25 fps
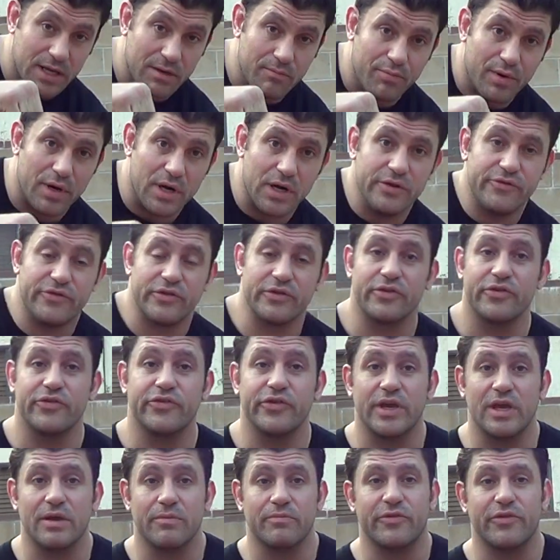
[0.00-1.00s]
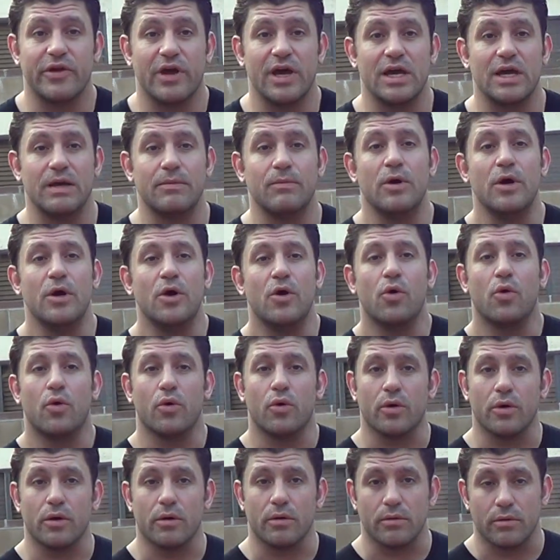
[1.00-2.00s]
and punch at the same time,
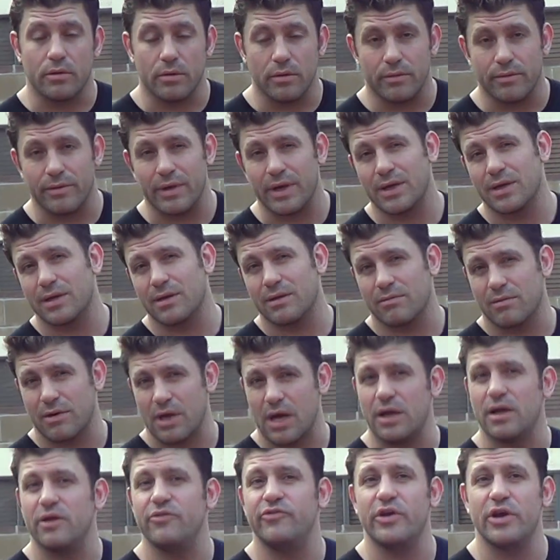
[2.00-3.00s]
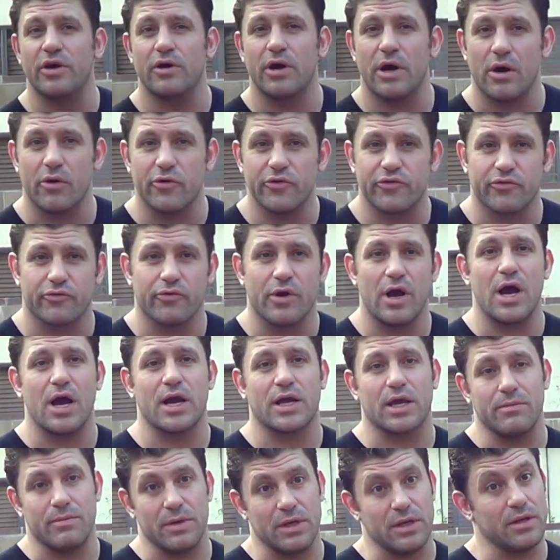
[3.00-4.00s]
or like kind of Jailhouse
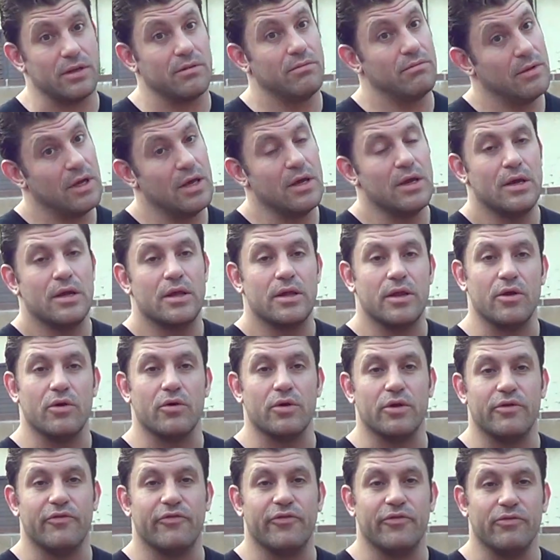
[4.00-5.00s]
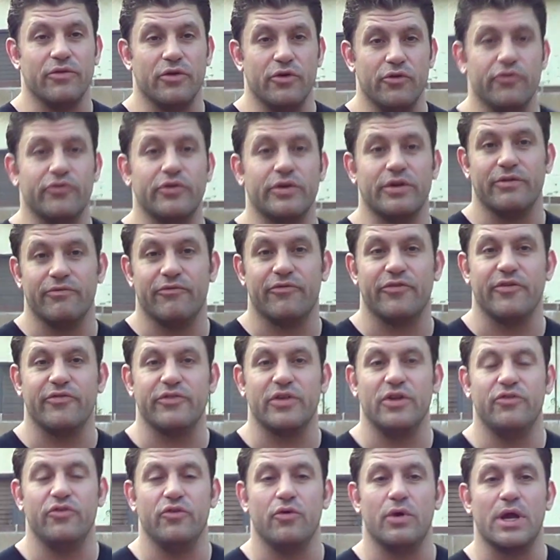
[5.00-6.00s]
Rock. They were using
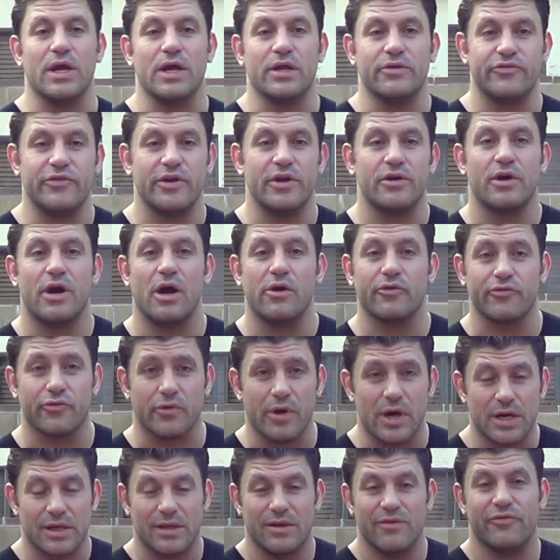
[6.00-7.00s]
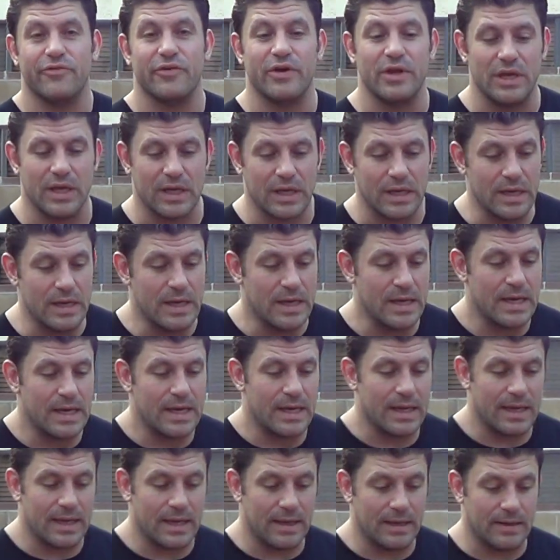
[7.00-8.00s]
52 hands Jailhouse Rock defending
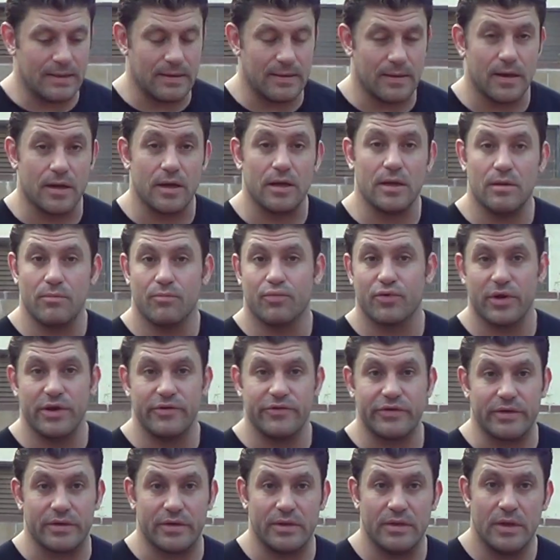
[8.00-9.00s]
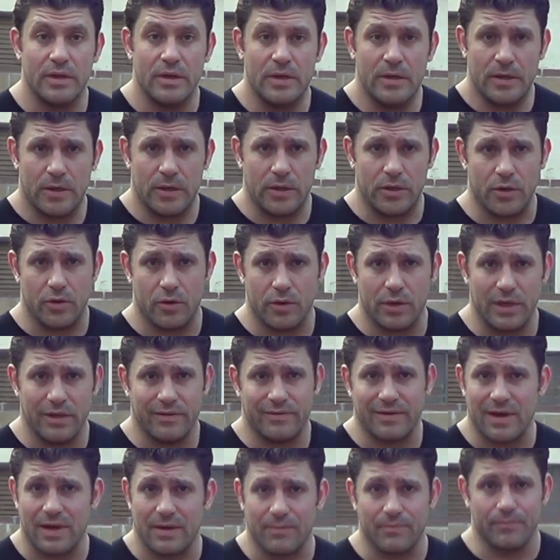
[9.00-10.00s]
in prison.
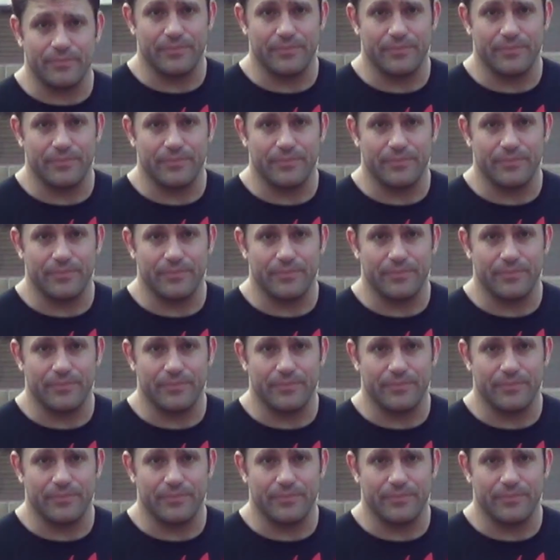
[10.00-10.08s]
Anytime